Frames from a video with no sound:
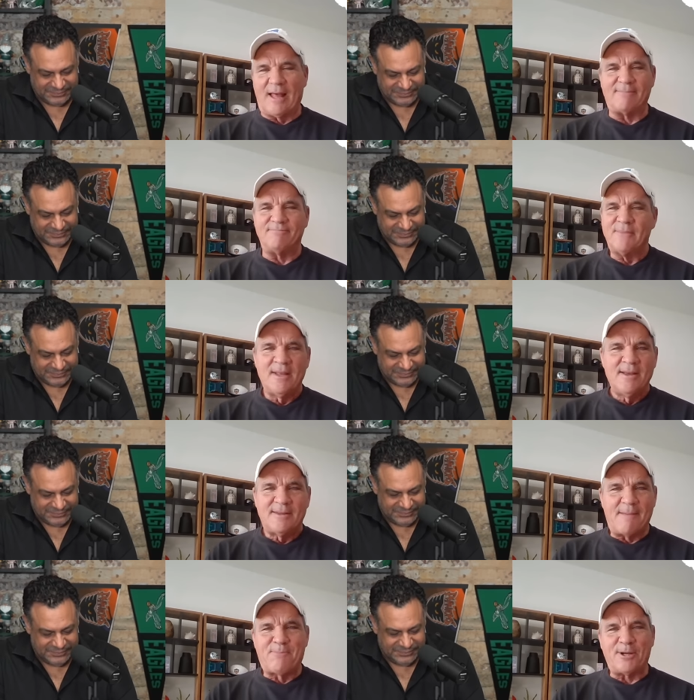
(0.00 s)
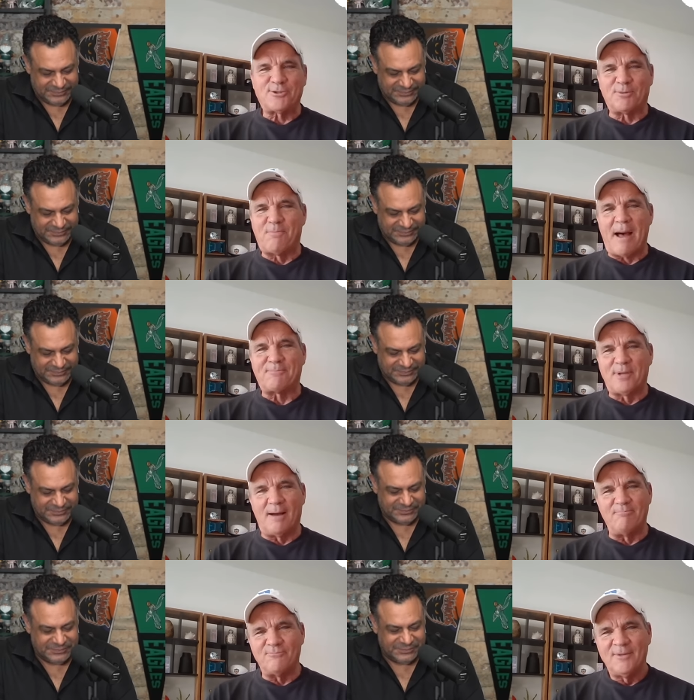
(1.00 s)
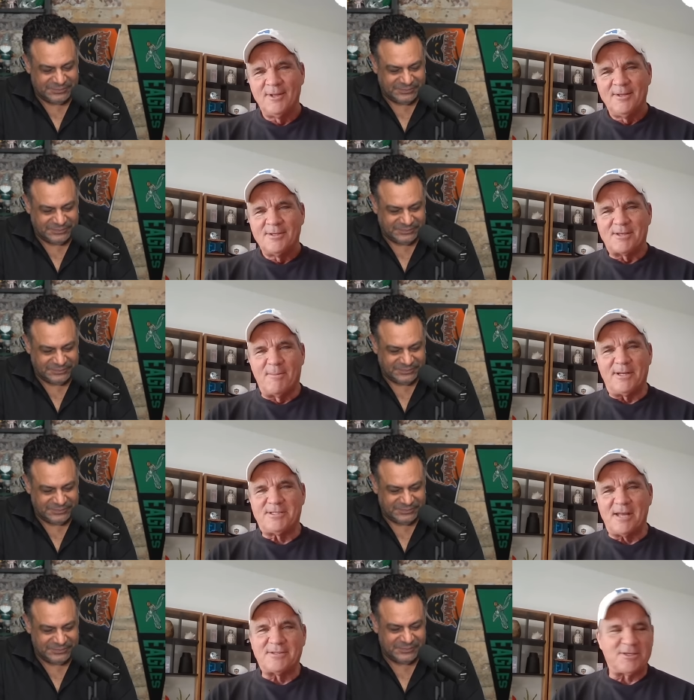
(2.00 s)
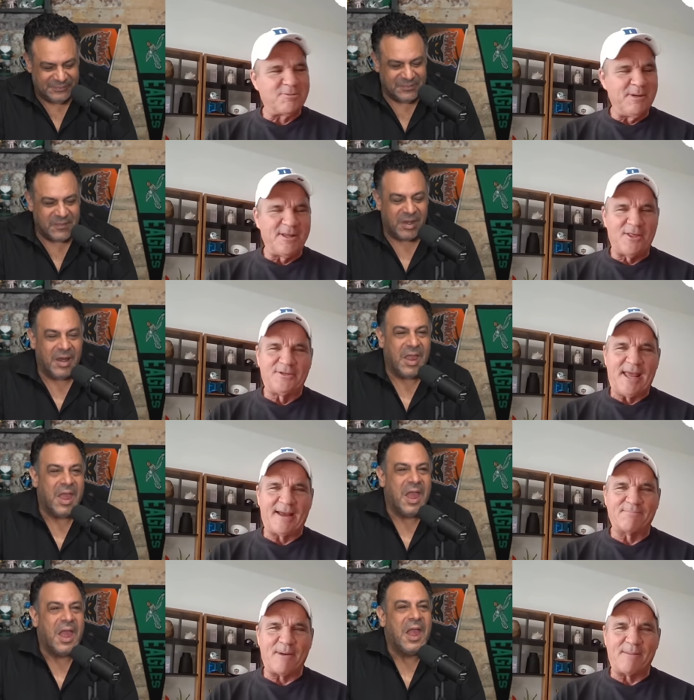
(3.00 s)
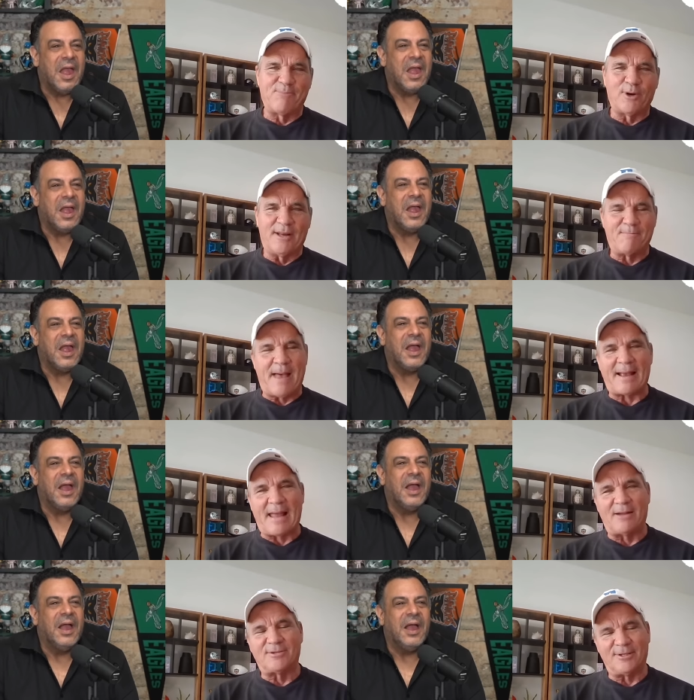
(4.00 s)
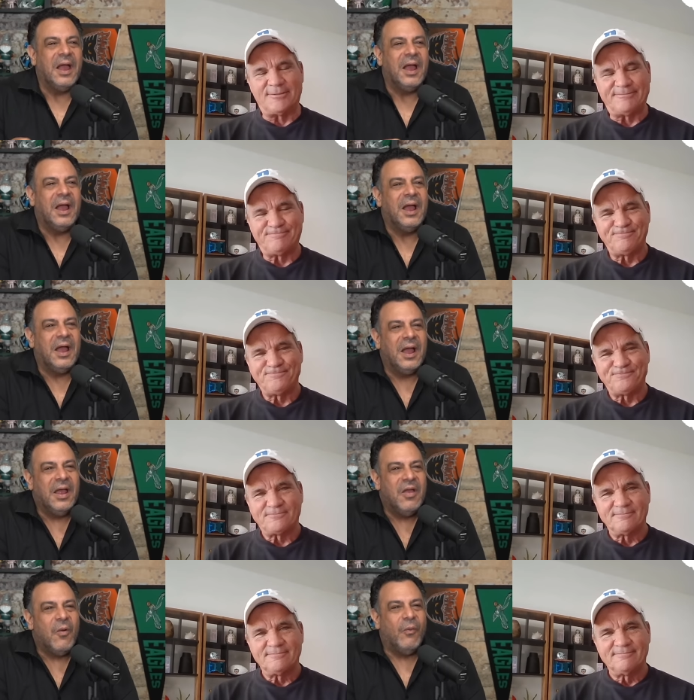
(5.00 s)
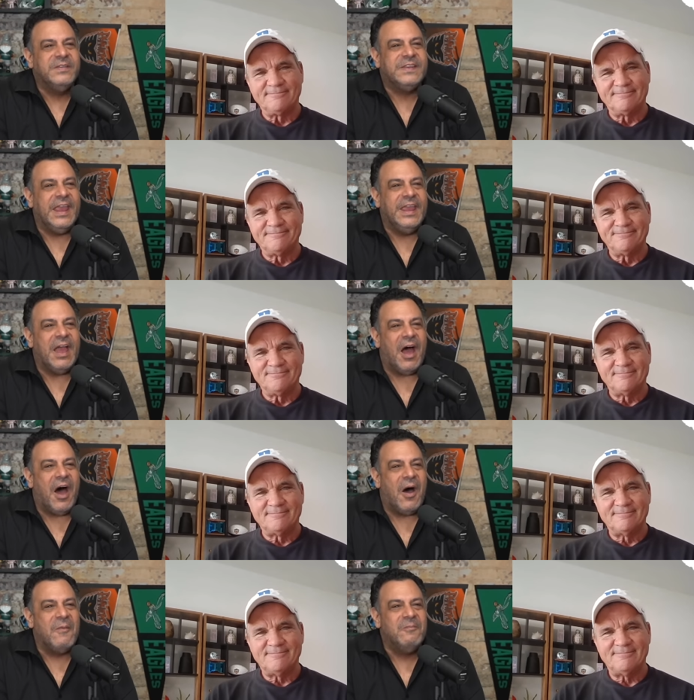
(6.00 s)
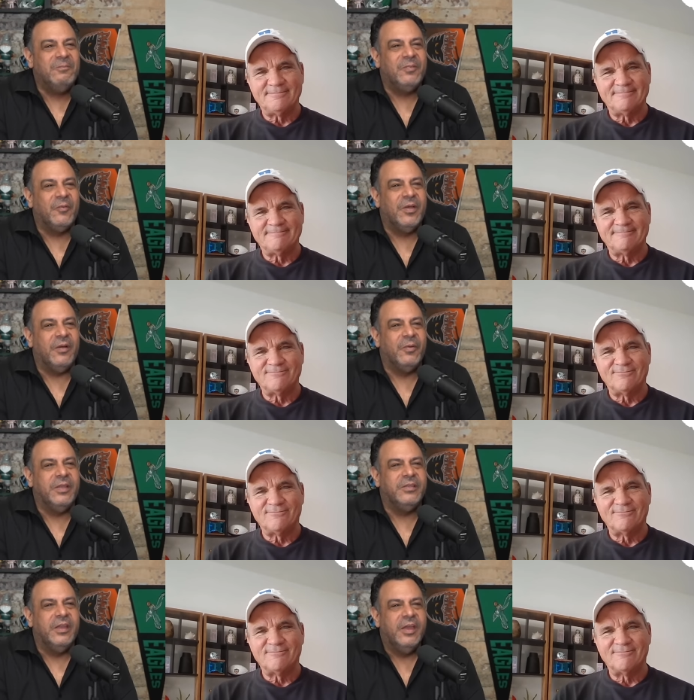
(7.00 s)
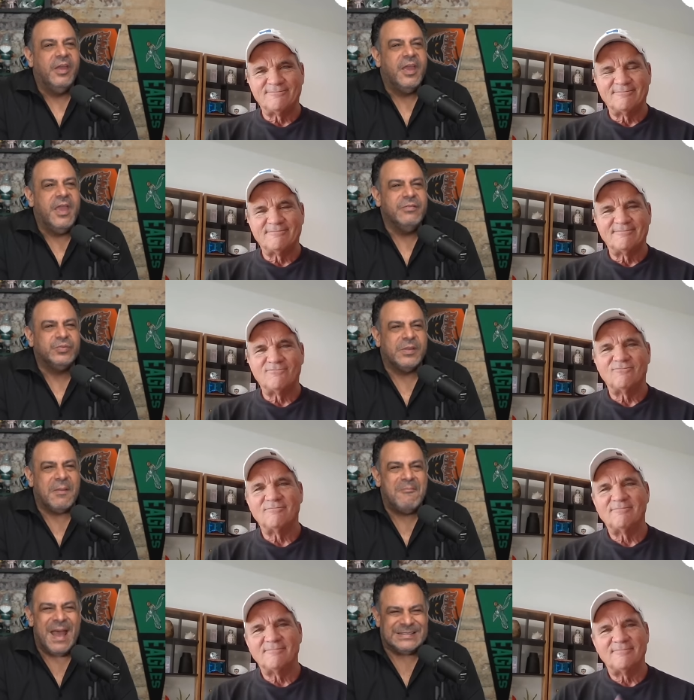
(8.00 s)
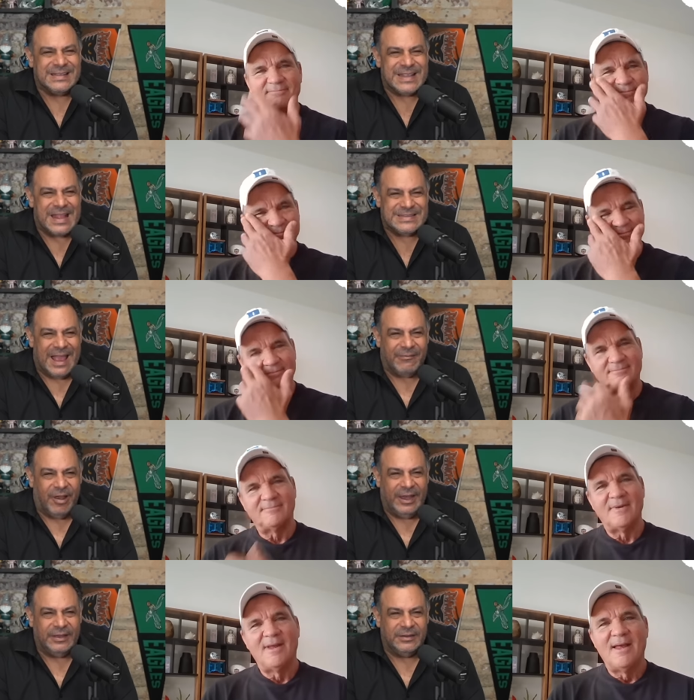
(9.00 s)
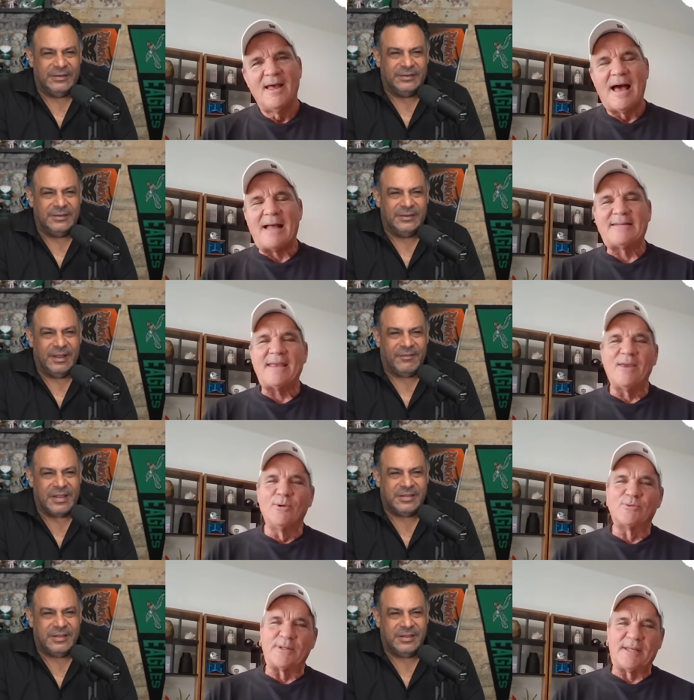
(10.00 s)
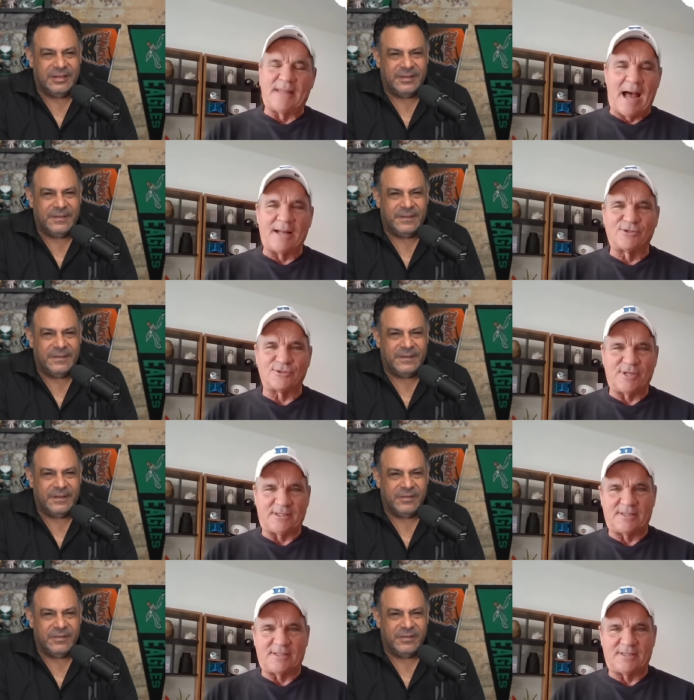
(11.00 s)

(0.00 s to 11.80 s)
Speaker 1: that that picture popped up. Somebody sent it to me the other day. I, I put it back out there.
Speaker 2: Was he um with, with he was with the Mets at that time, right?
Speaker 1: I think he was with the Dodgers at the